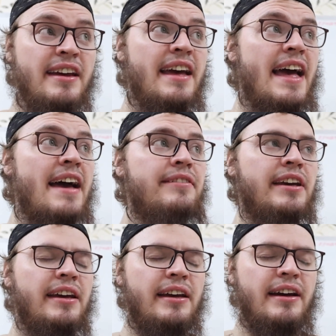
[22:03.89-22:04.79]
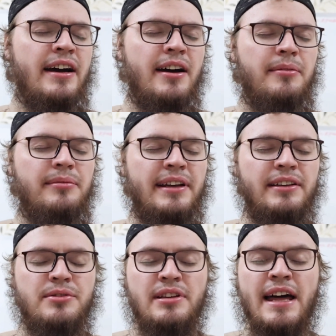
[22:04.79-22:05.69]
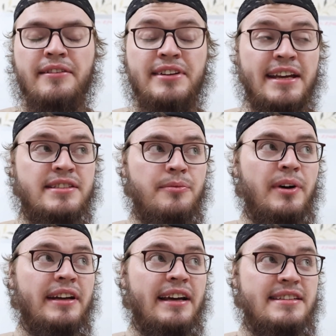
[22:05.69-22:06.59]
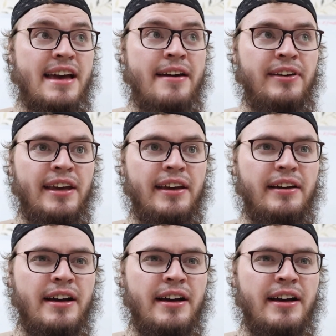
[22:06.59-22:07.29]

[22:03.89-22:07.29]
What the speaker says: heavy, like there was a lot of dates and whatnot. It's a heavy.